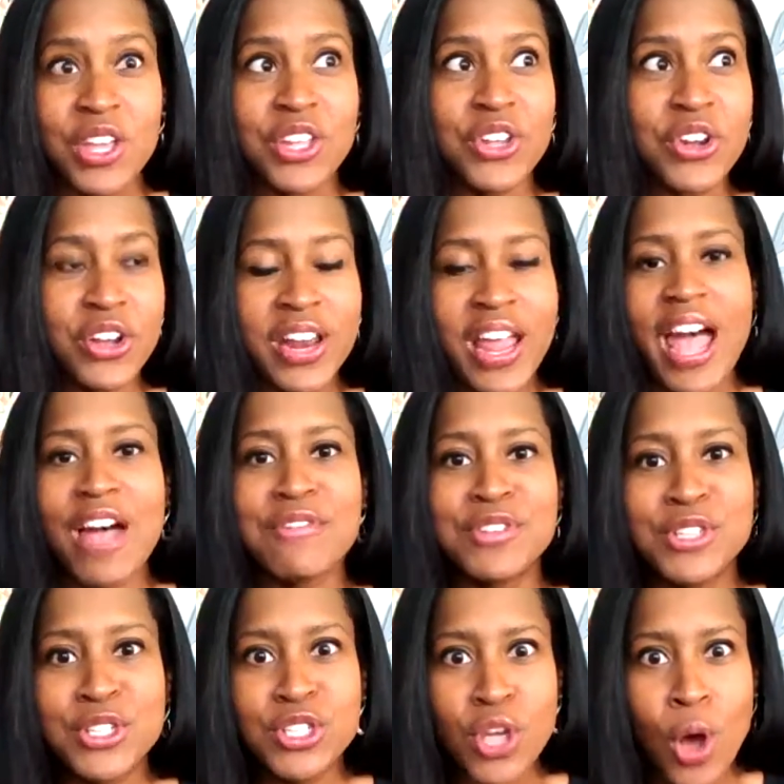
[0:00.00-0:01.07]
you're going to have
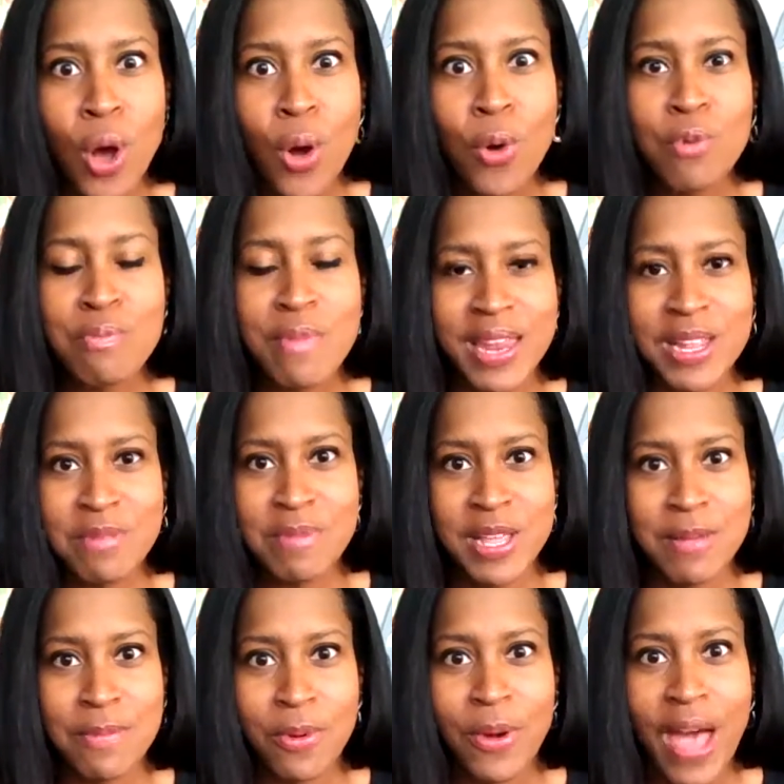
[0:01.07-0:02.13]
so many
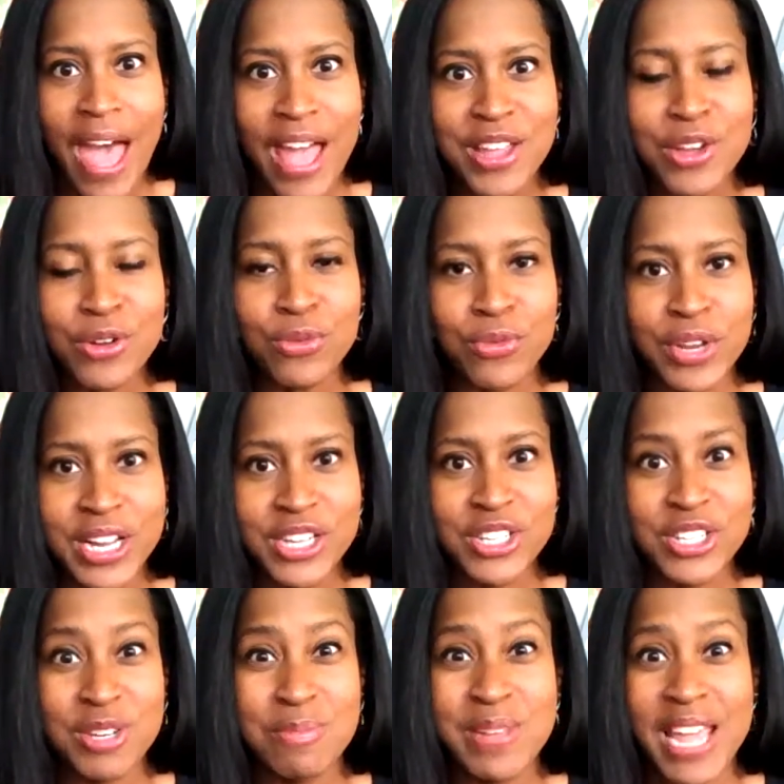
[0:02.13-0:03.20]
people at your
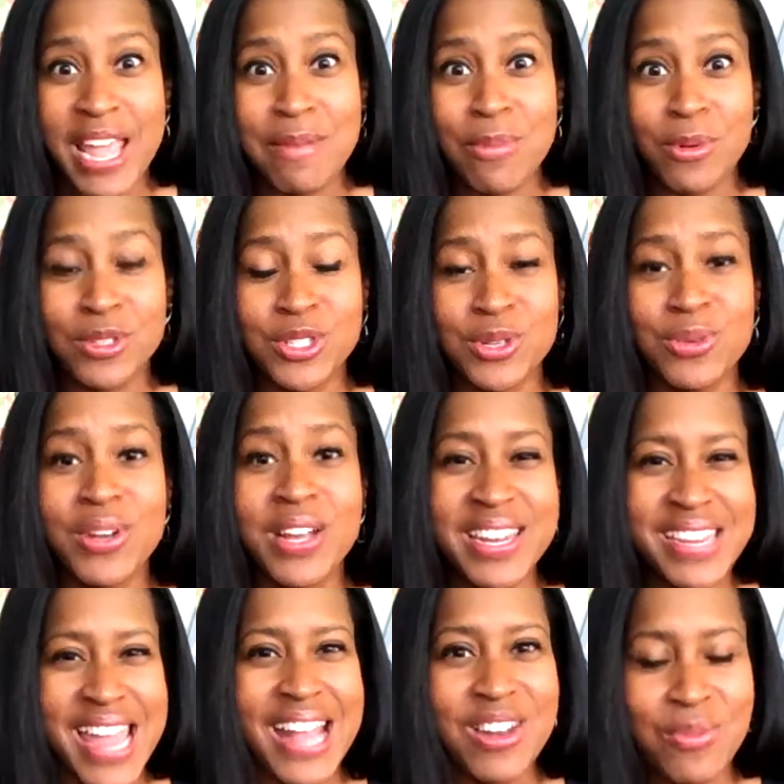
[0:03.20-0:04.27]
reach to be able to
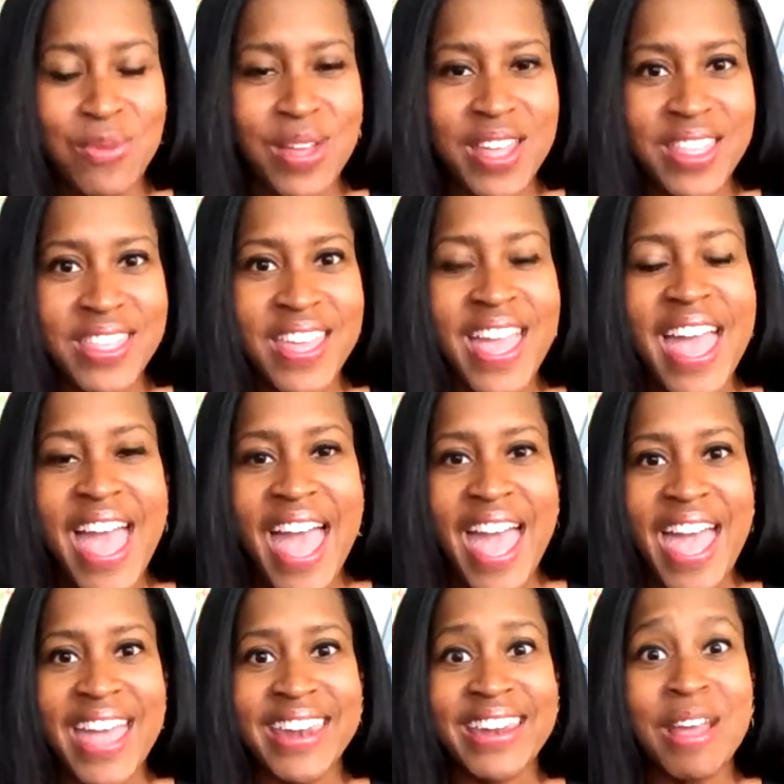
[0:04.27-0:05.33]
connect with
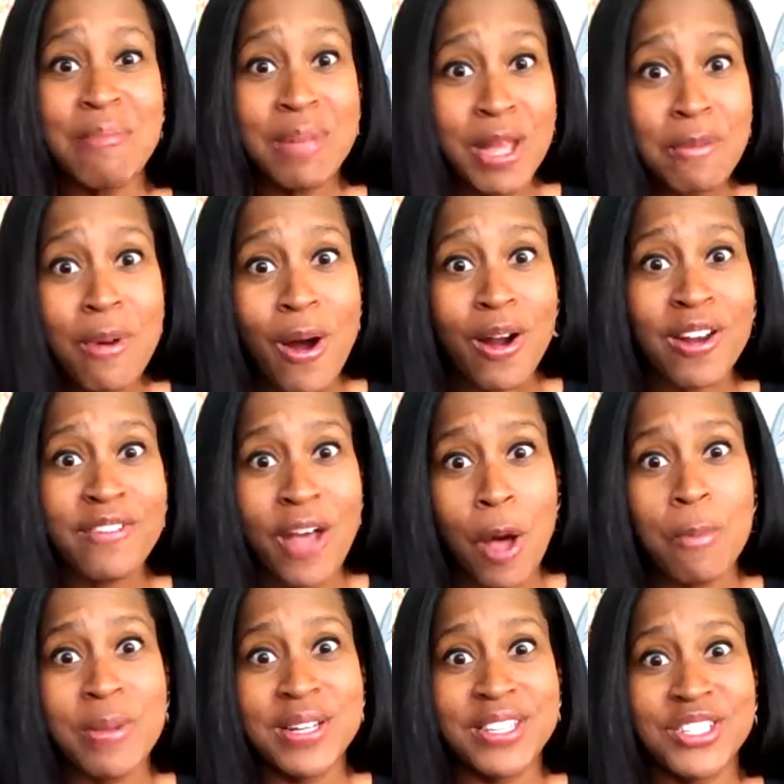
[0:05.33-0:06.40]
and be a part of
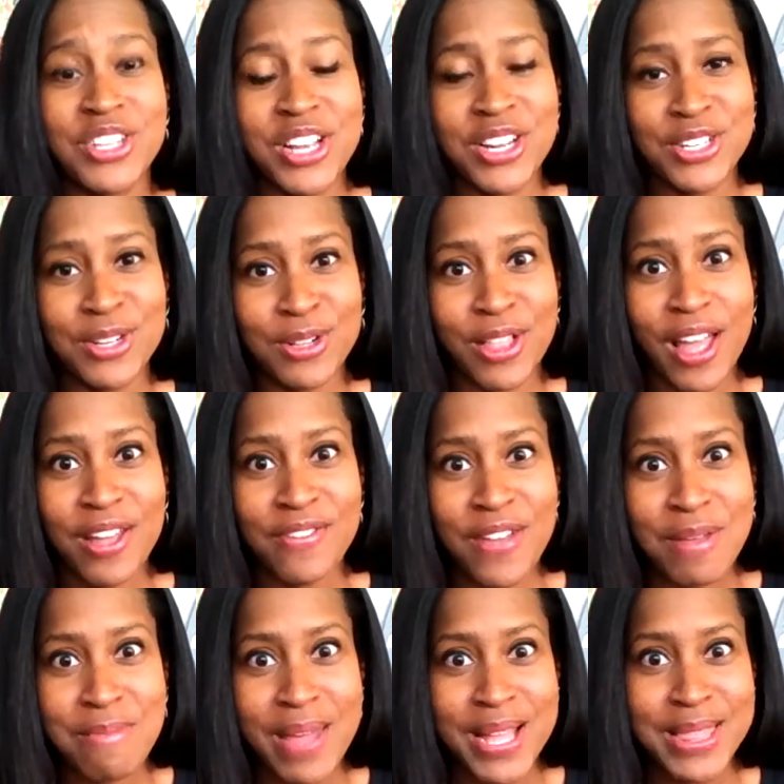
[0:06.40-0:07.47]
helping to change their life
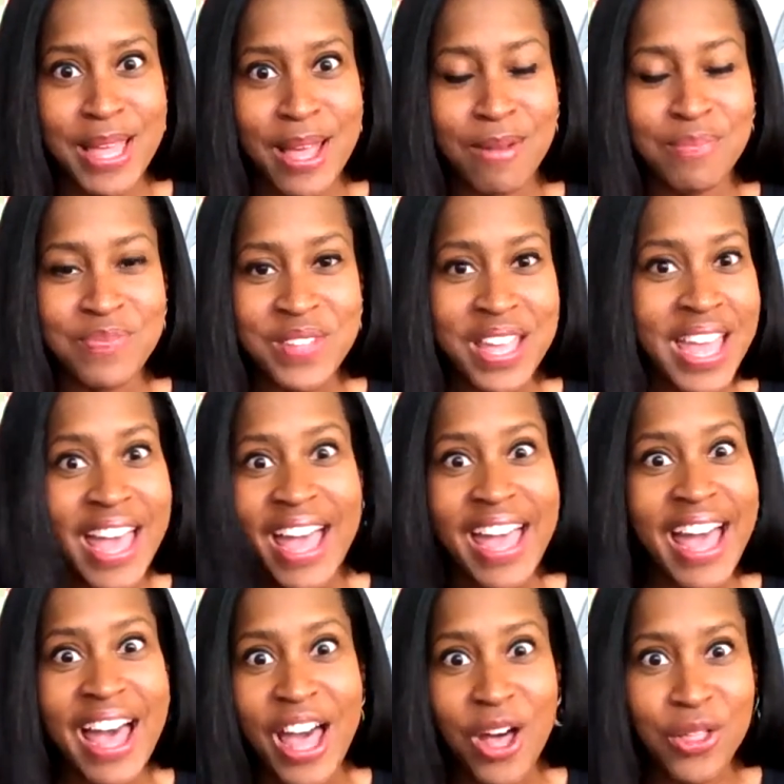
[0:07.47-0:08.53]
and make them
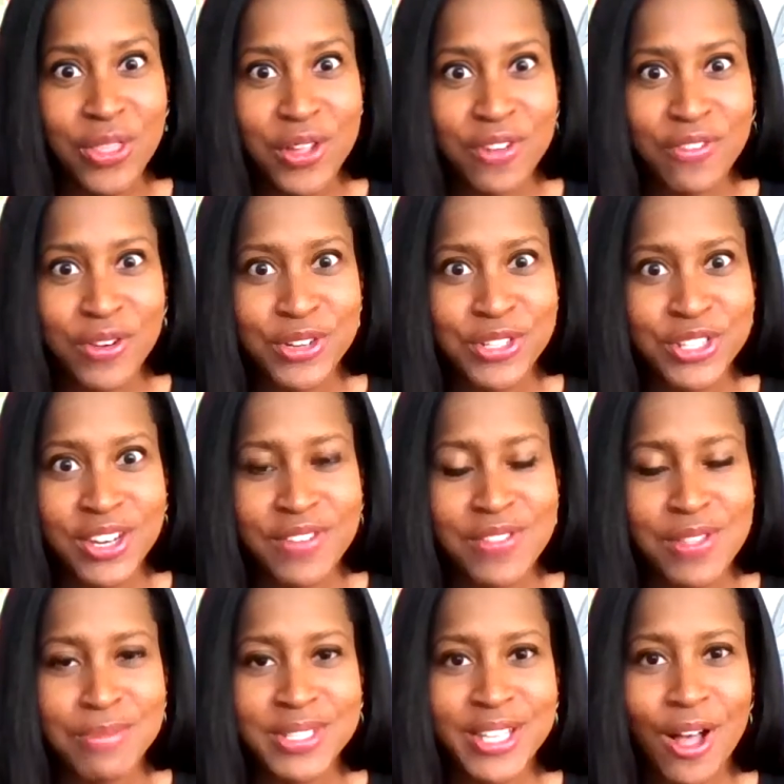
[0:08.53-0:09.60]
a healthier version of
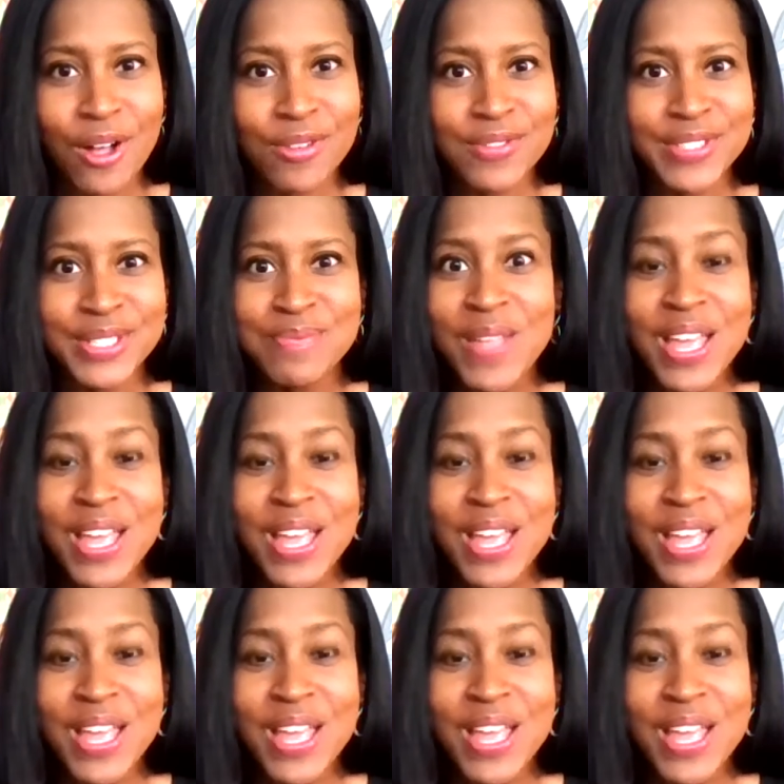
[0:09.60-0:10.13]
themselves.